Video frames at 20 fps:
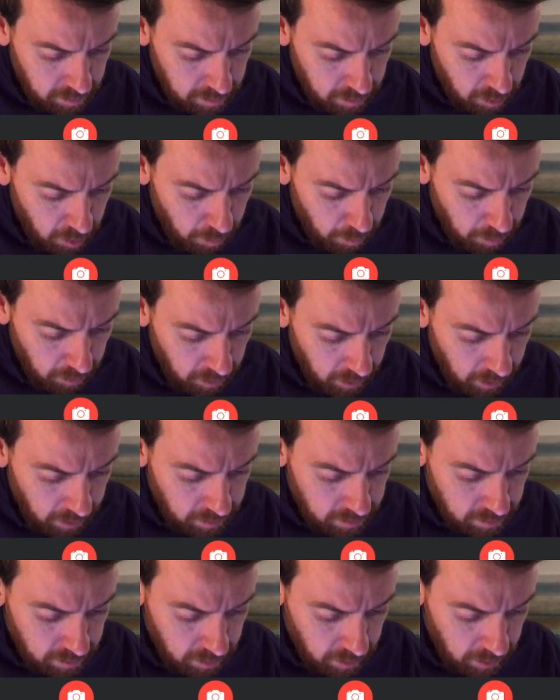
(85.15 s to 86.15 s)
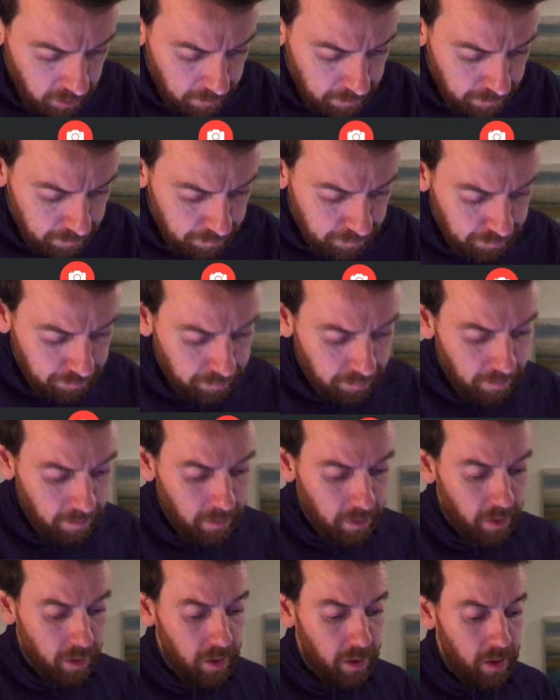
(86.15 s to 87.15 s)
uppercase T.
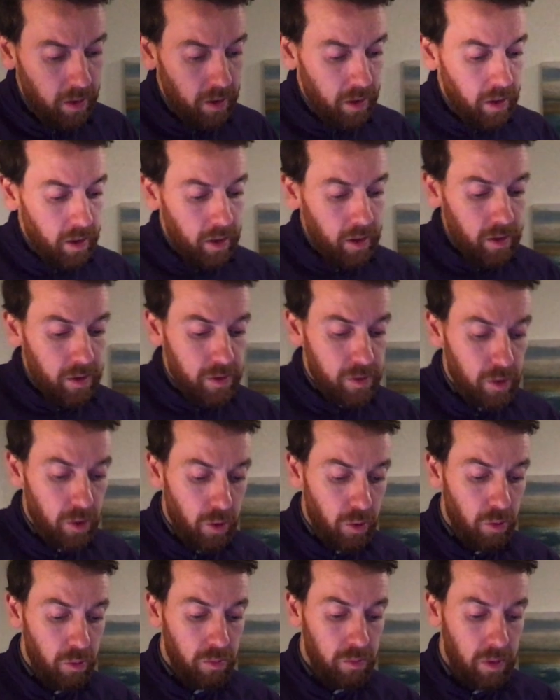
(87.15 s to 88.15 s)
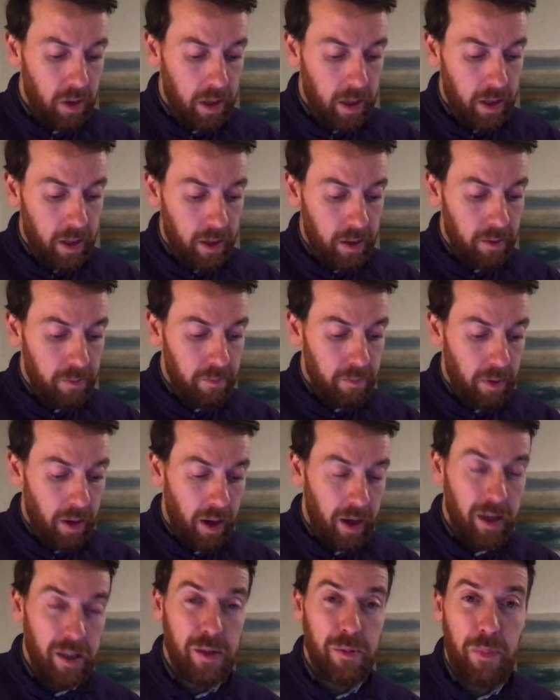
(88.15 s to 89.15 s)
So I
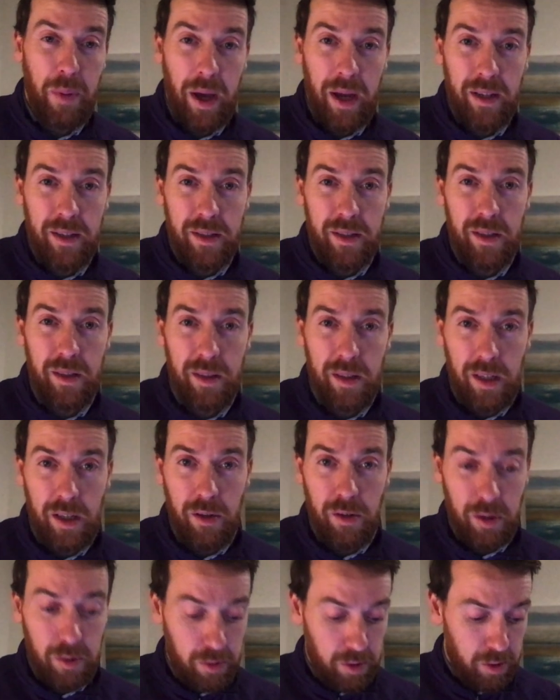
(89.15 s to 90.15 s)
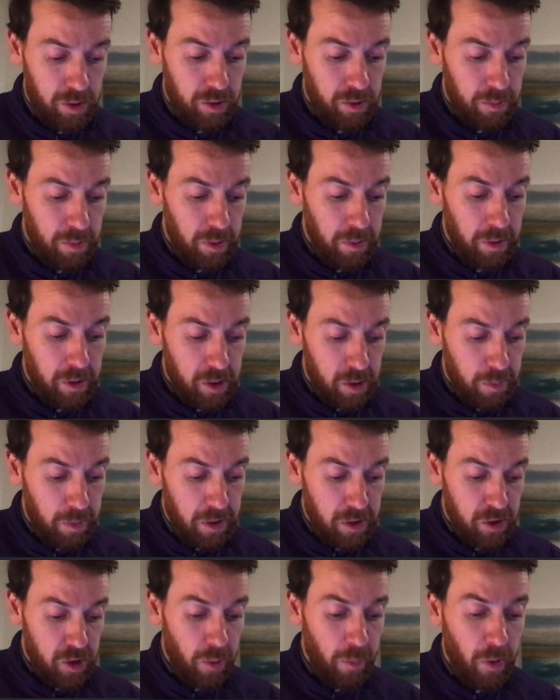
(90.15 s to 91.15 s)
expect to be
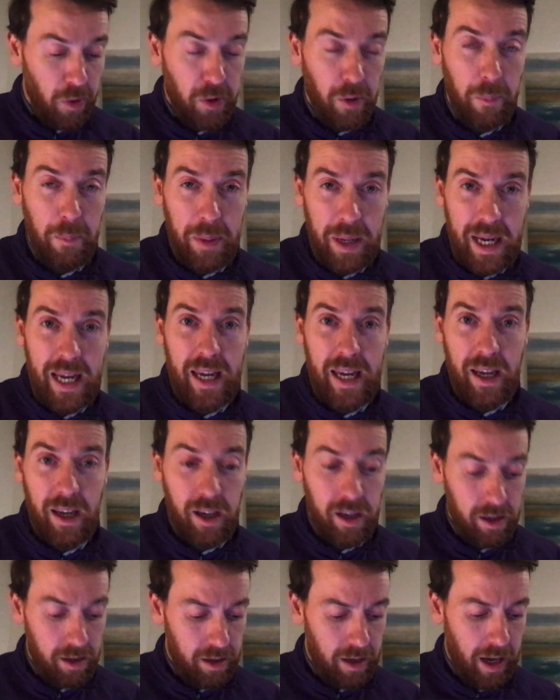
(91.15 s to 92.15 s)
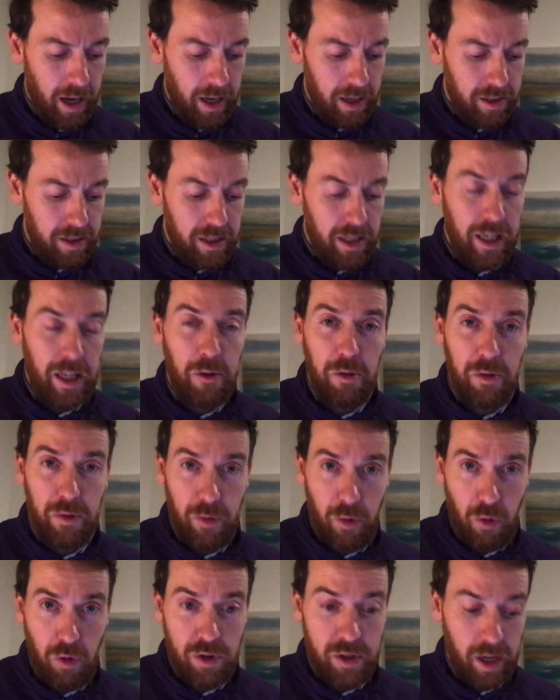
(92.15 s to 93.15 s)
some other peak at t equals
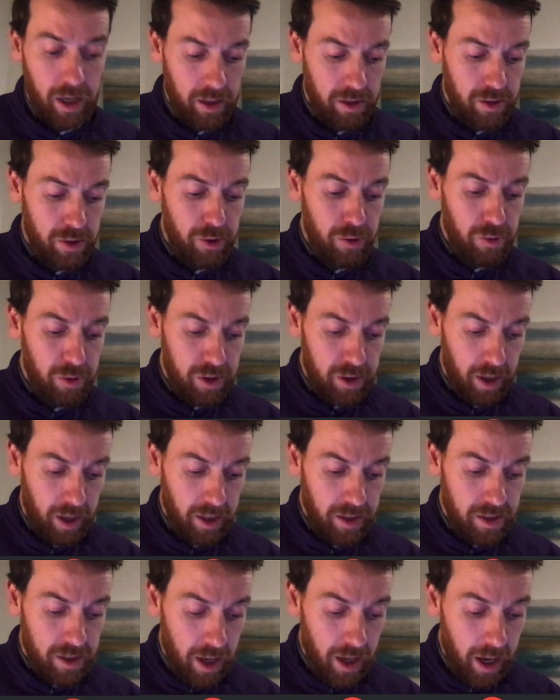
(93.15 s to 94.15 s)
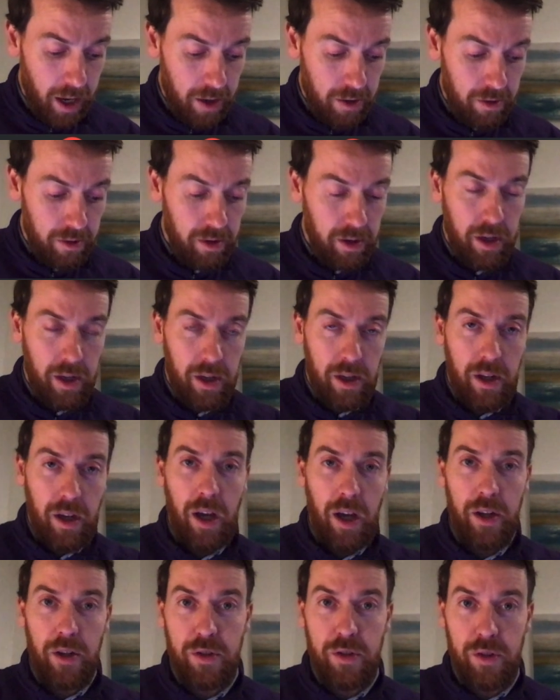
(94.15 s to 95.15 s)
4 seconds, 2 seconds later,
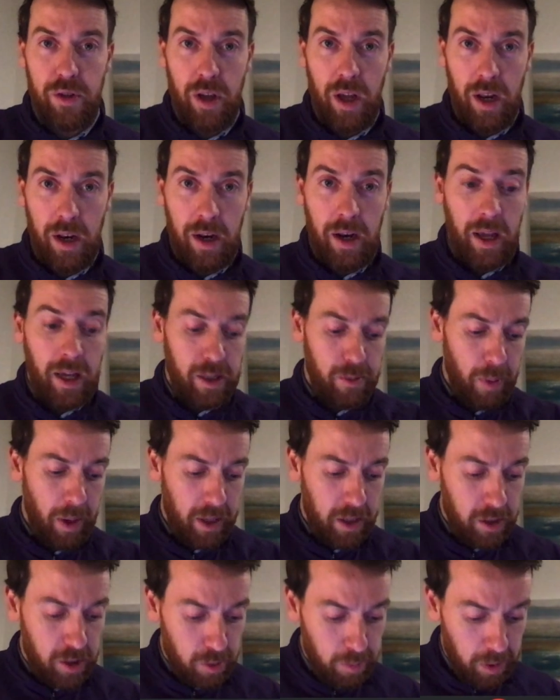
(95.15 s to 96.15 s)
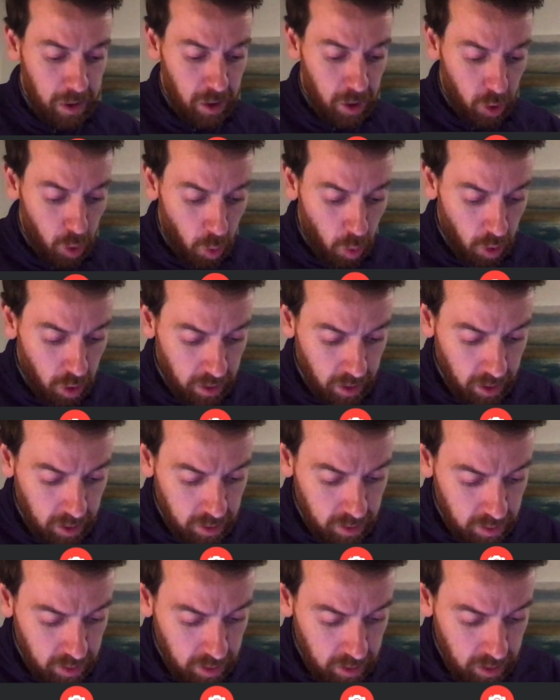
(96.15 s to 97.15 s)
and expect it to be lower
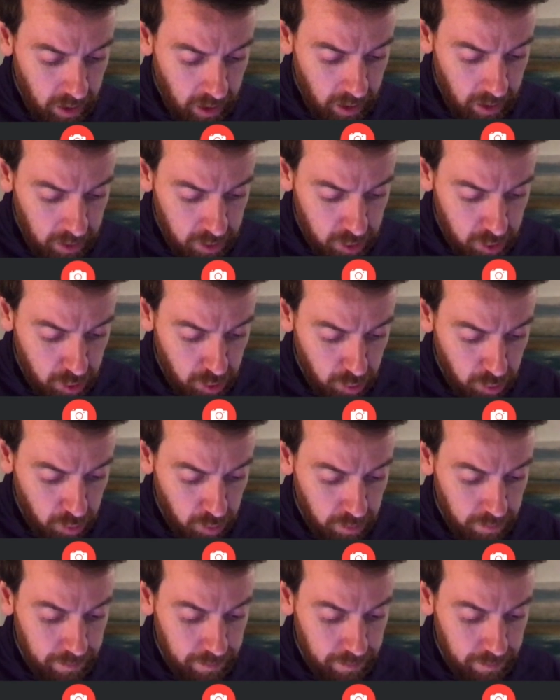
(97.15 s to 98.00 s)
than 2